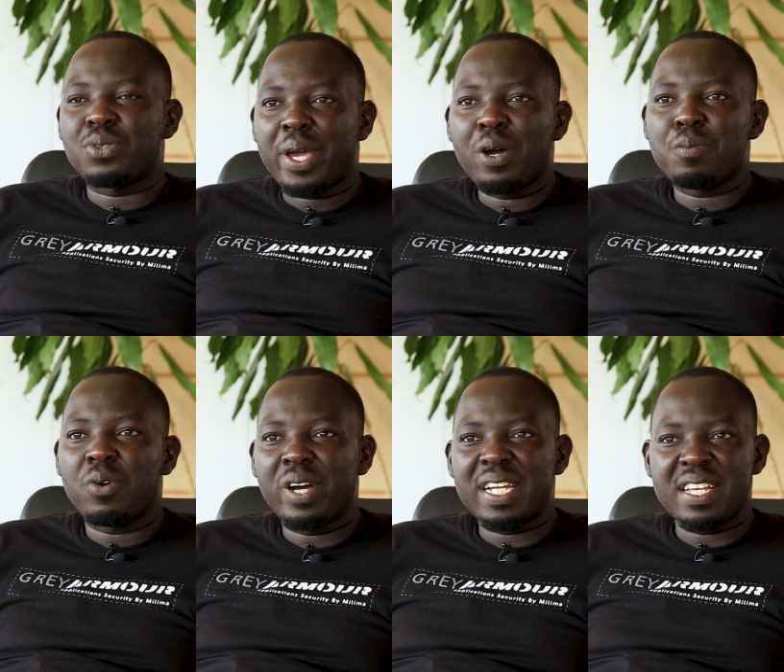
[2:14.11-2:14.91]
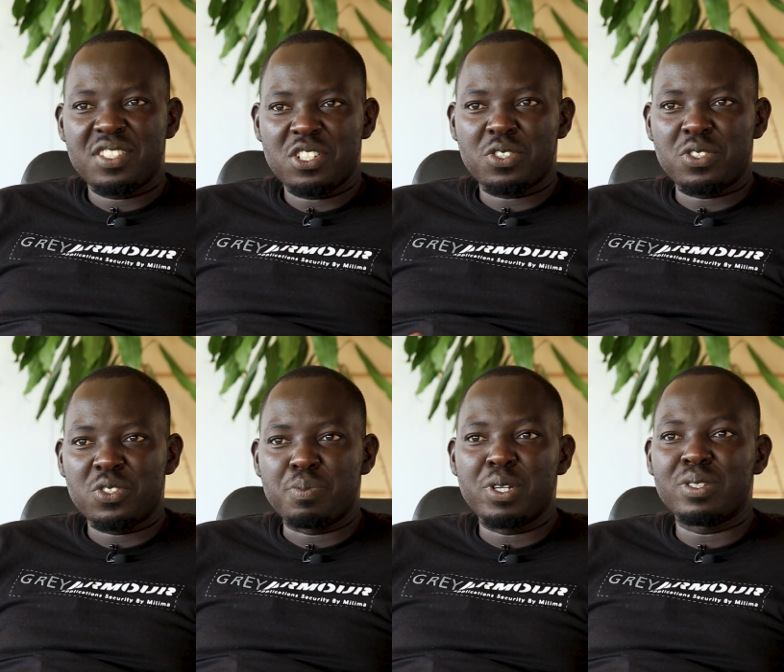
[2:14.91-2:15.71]
to help
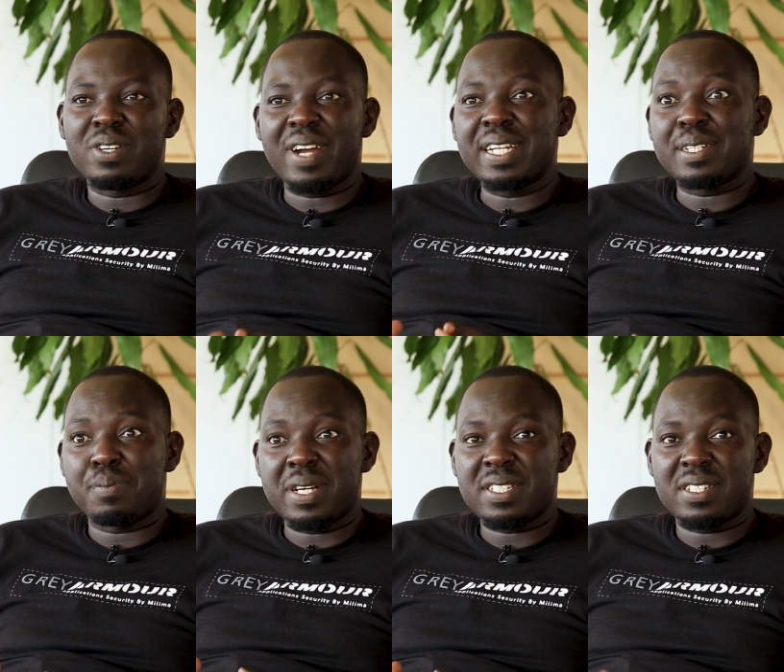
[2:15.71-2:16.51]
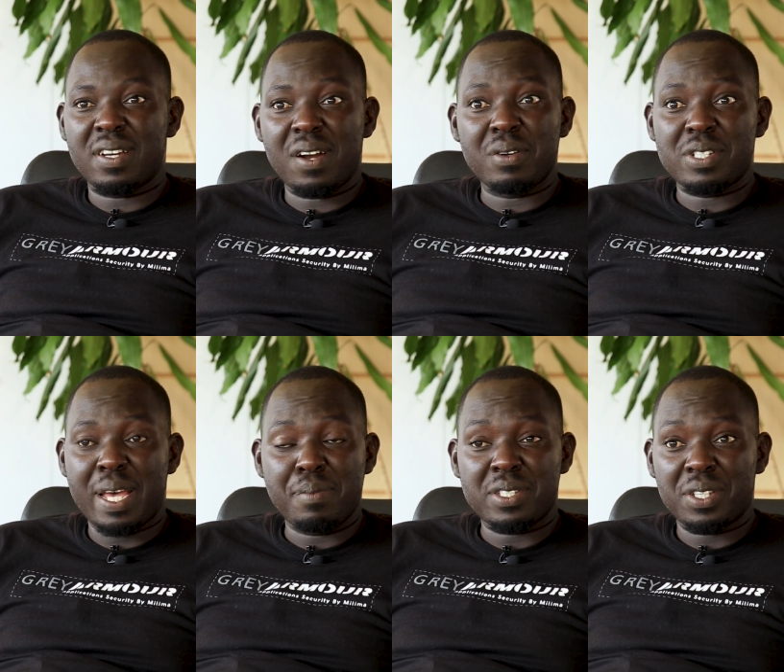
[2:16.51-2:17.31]
organizations build the right capacity around
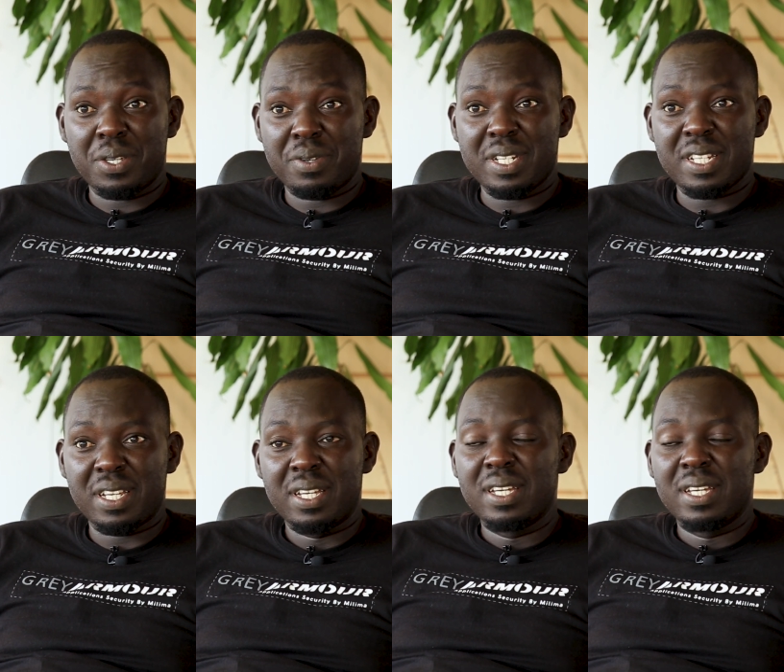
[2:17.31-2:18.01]
cybersecurity.